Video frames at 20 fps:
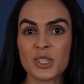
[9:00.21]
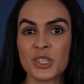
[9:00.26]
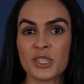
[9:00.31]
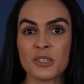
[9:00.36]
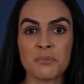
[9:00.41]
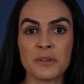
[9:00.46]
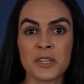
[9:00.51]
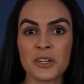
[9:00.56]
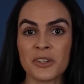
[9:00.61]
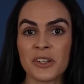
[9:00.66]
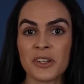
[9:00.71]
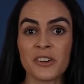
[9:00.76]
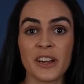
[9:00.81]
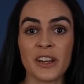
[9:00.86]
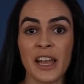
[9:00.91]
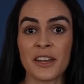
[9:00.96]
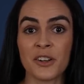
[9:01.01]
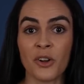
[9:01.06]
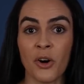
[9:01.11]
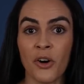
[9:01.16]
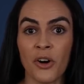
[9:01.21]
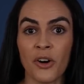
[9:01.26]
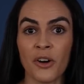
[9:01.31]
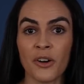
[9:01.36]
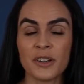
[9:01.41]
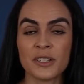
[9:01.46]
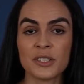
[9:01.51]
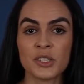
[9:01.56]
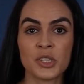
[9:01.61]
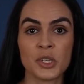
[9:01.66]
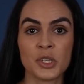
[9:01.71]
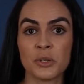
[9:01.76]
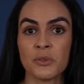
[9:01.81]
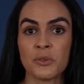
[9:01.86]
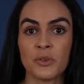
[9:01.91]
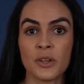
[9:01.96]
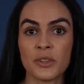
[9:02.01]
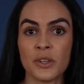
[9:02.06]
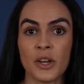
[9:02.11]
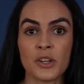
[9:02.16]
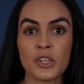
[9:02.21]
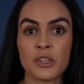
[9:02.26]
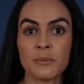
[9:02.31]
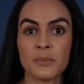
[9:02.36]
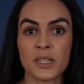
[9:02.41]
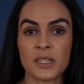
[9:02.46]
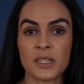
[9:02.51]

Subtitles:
superior at all to a human